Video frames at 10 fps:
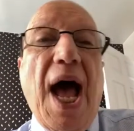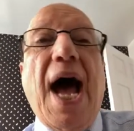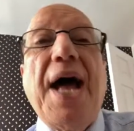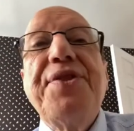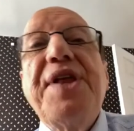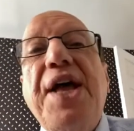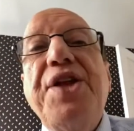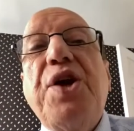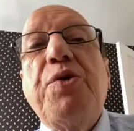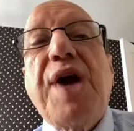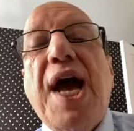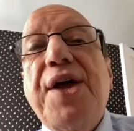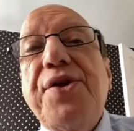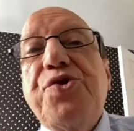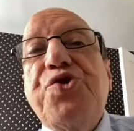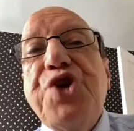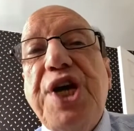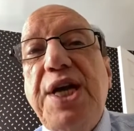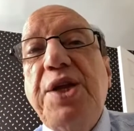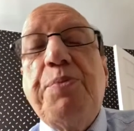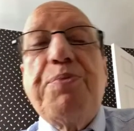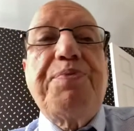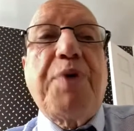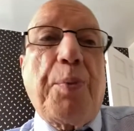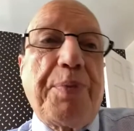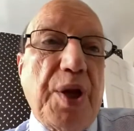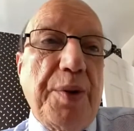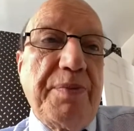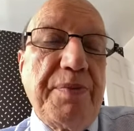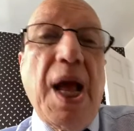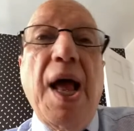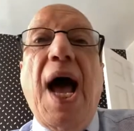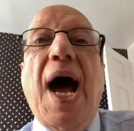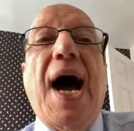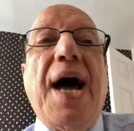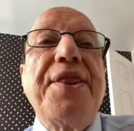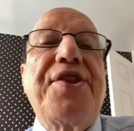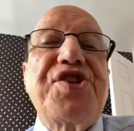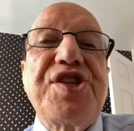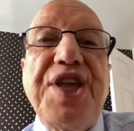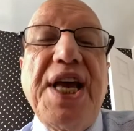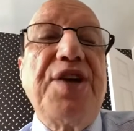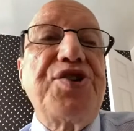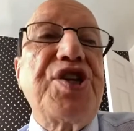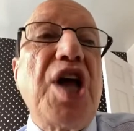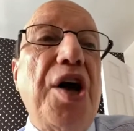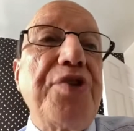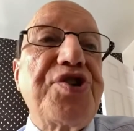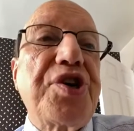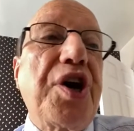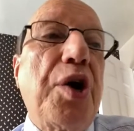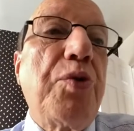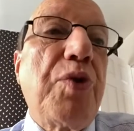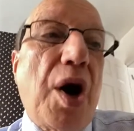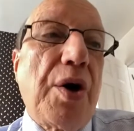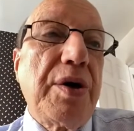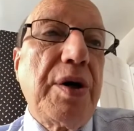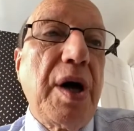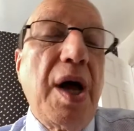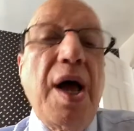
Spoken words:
And then you get gene problem and things start to go wrong.